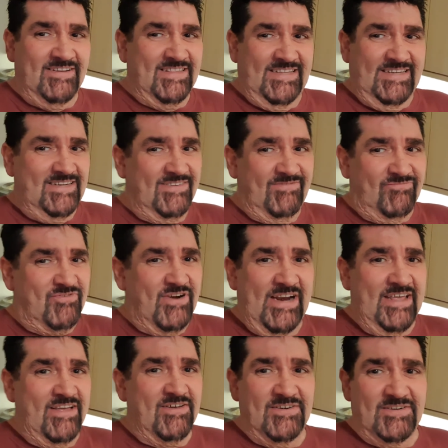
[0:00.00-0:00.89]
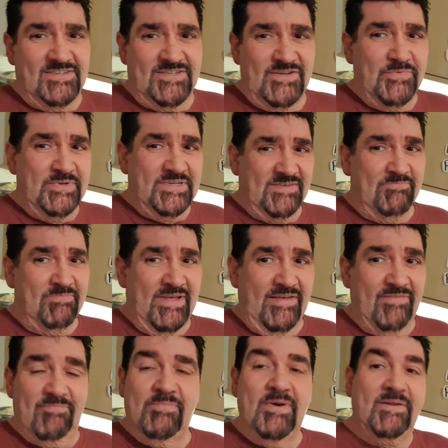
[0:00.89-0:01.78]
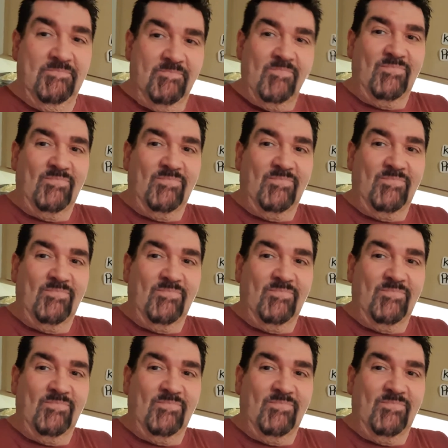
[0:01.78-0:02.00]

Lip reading: they really could do with some beef. But